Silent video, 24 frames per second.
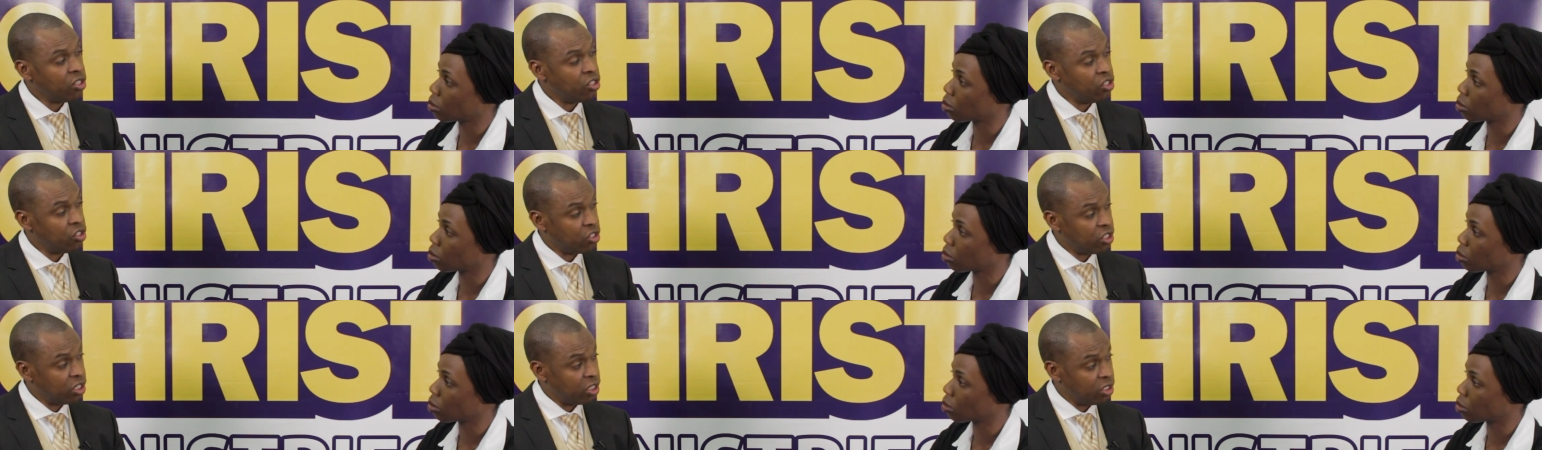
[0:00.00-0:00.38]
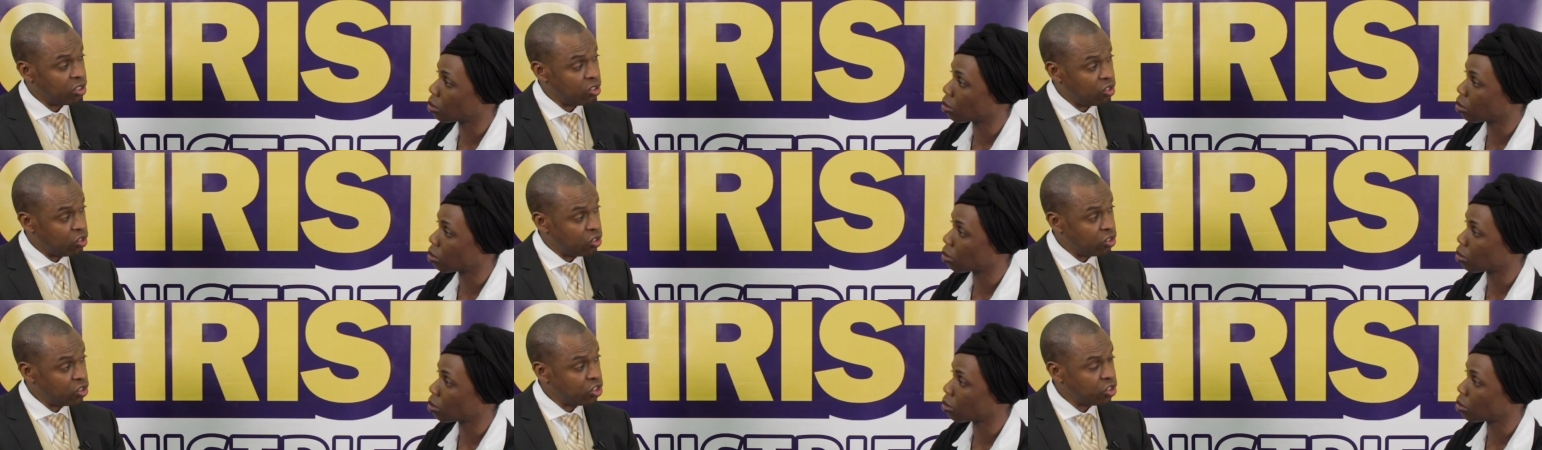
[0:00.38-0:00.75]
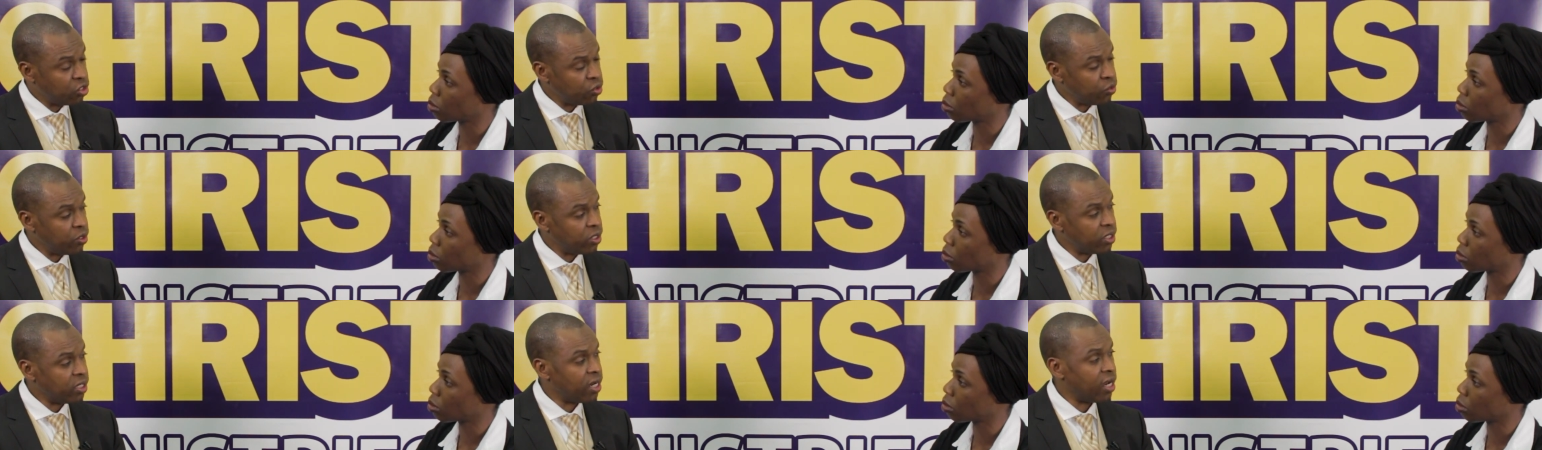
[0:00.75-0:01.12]
Speaker 1: You can go
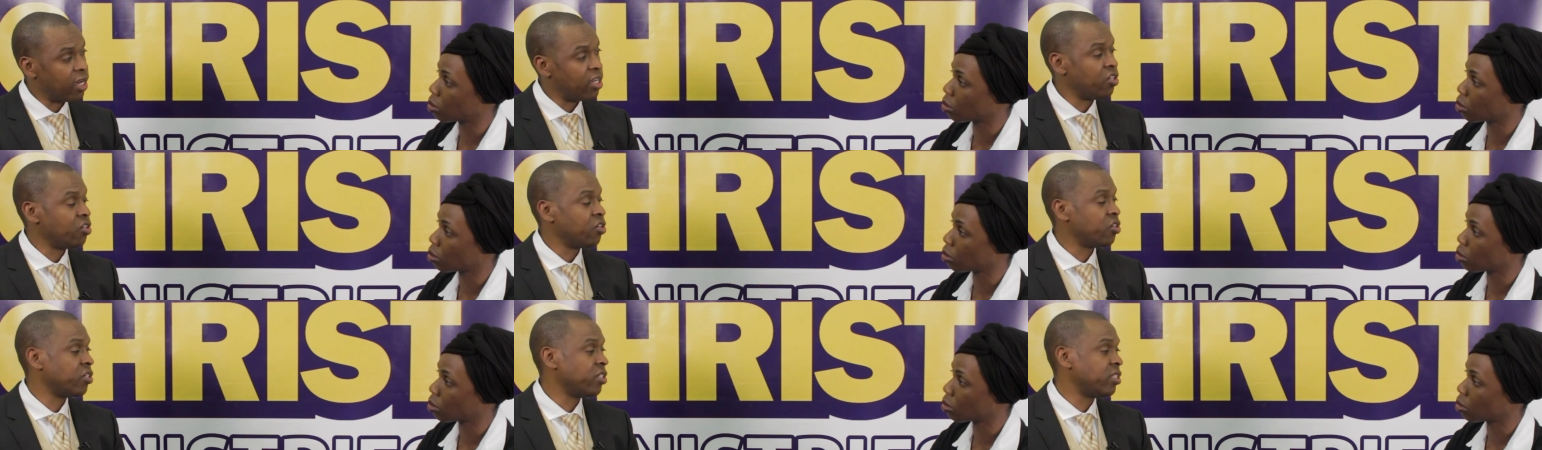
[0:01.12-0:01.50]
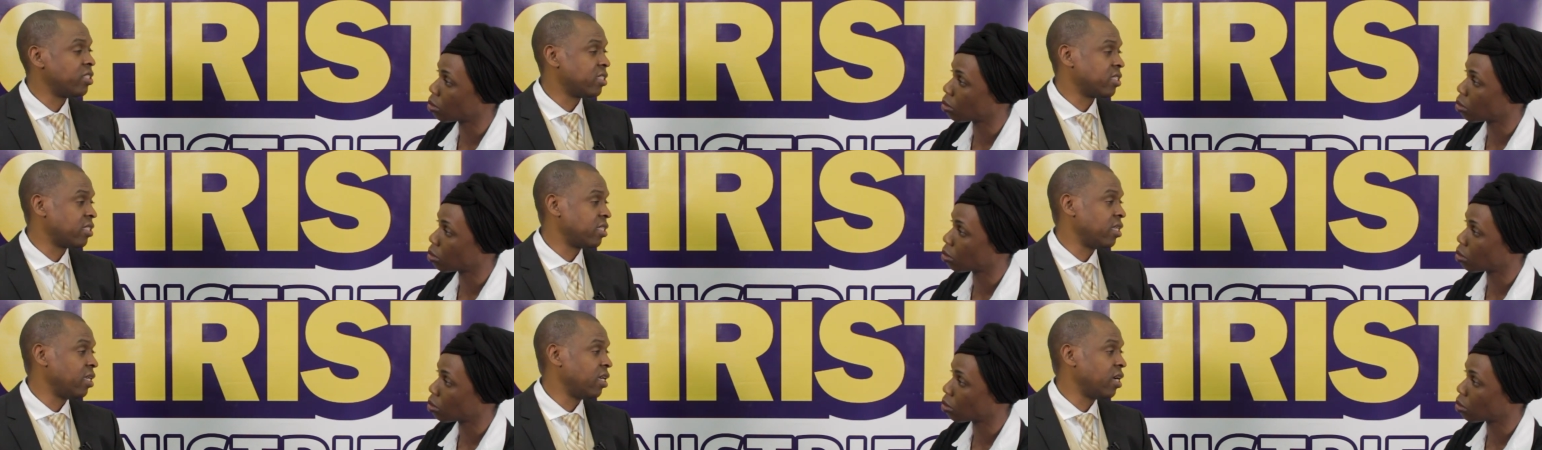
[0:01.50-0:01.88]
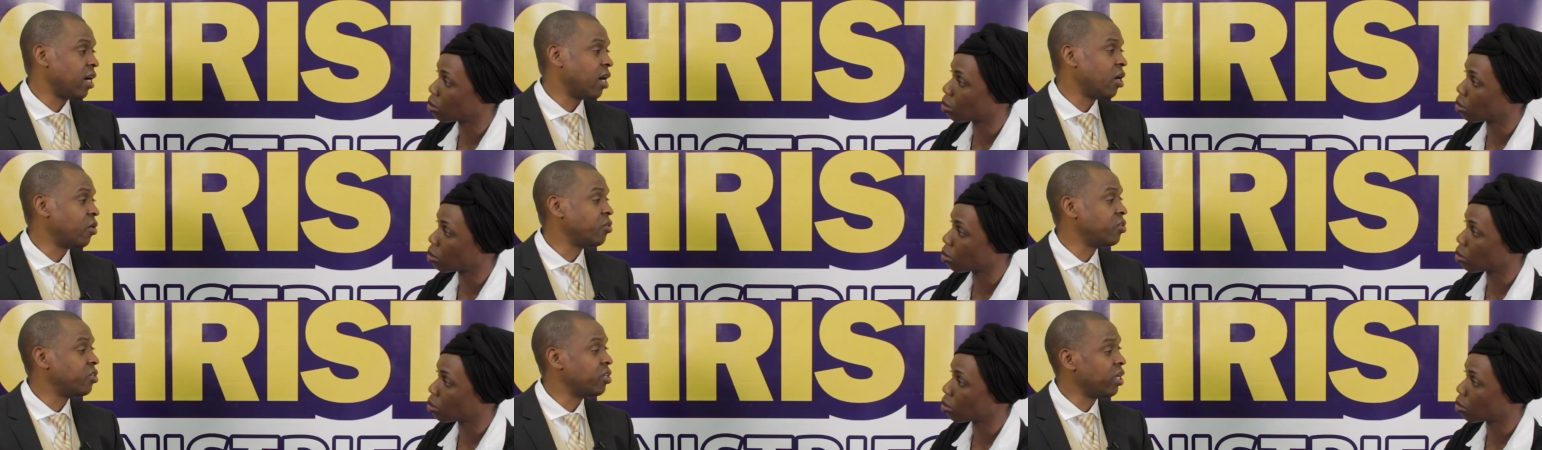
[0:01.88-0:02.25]
to it and you could see
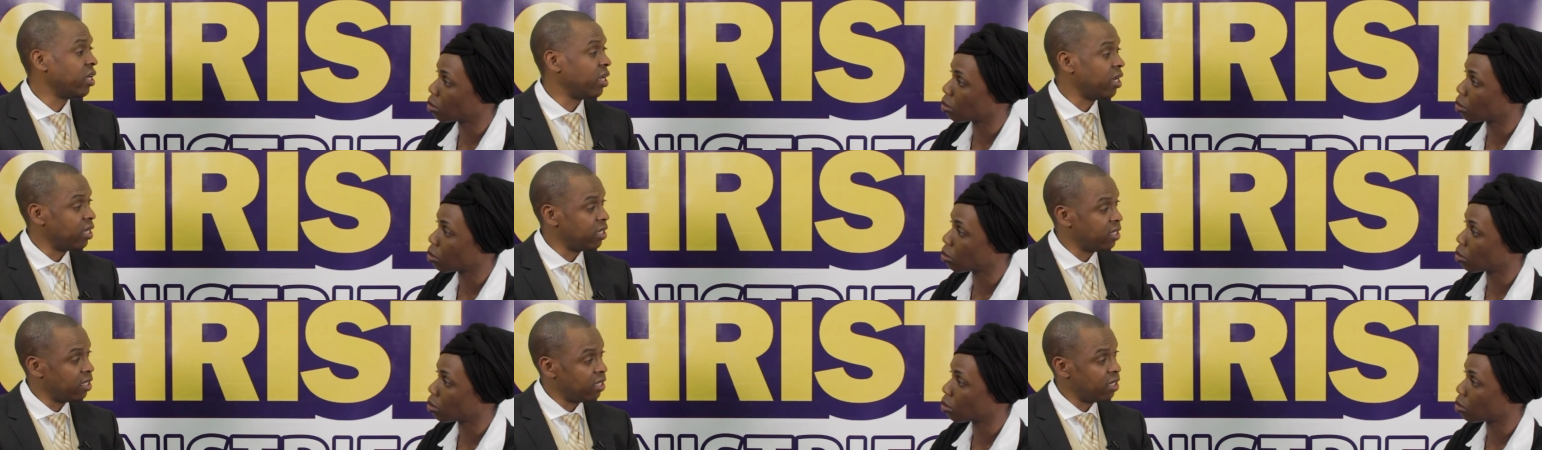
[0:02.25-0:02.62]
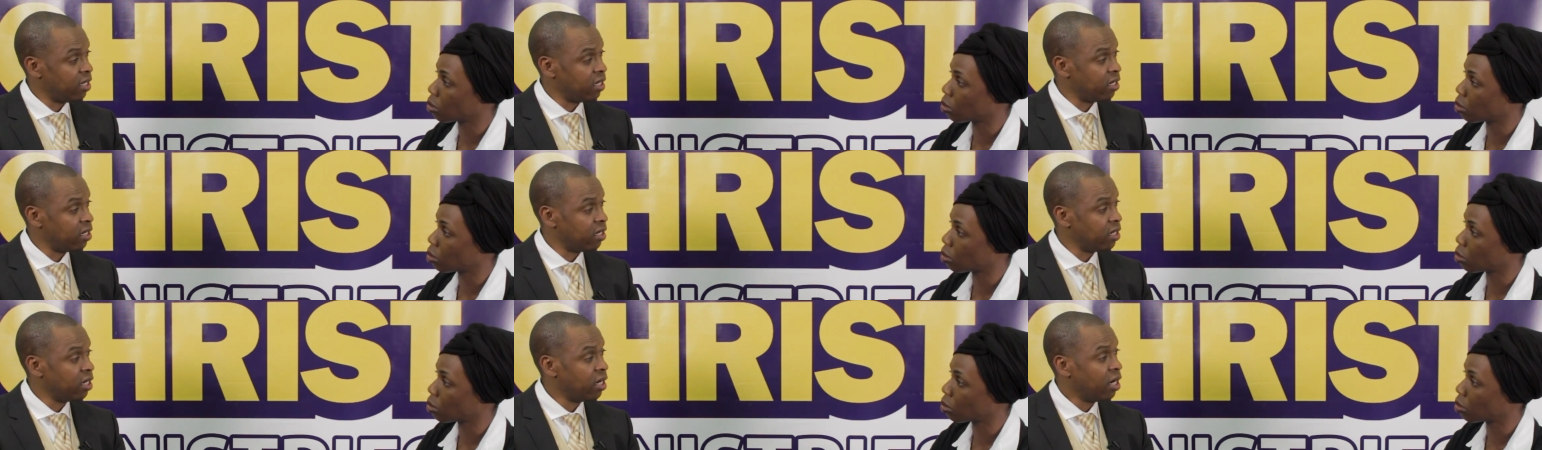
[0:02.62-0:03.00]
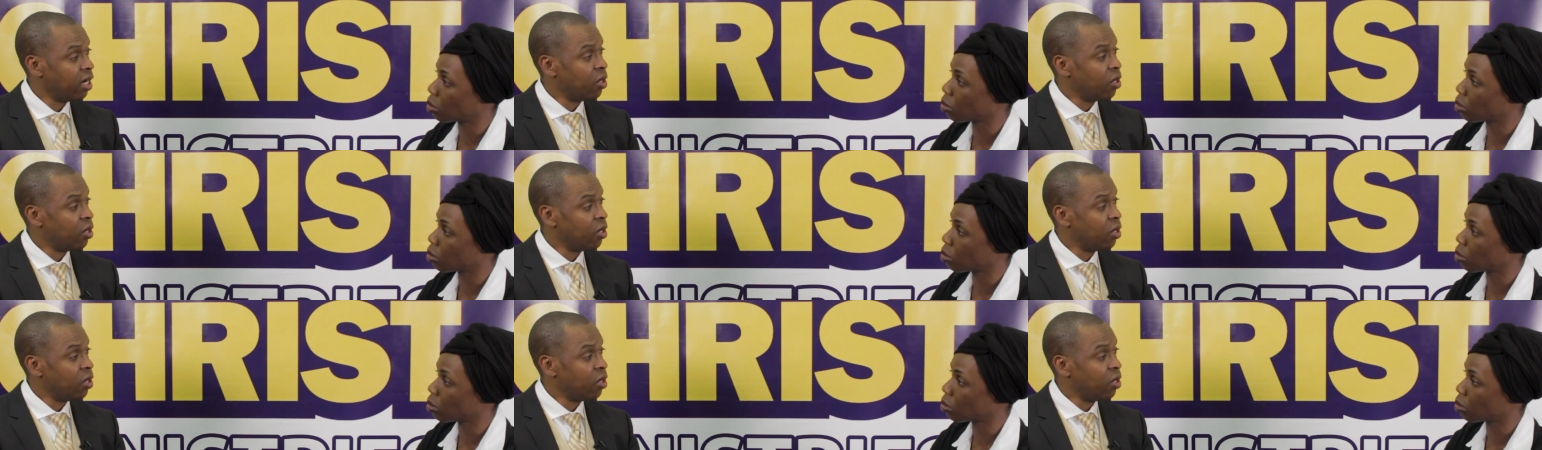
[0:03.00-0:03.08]
how to get there.